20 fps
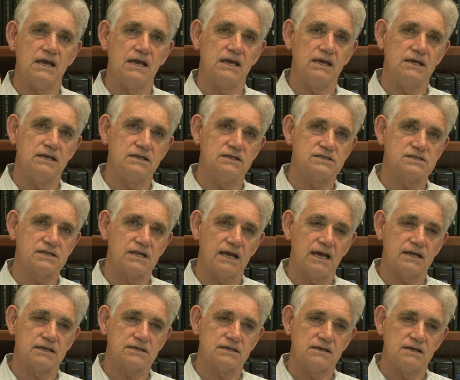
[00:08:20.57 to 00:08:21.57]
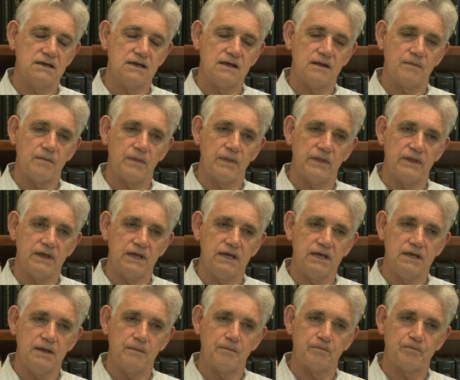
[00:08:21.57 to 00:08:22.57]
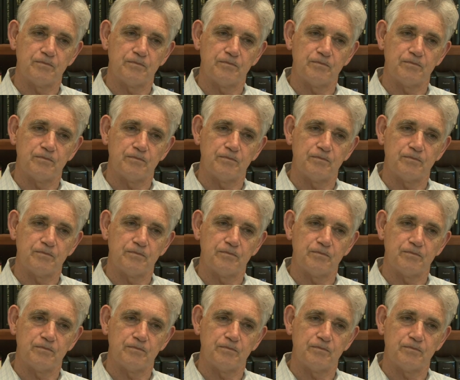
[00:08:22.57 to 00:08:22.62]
is that the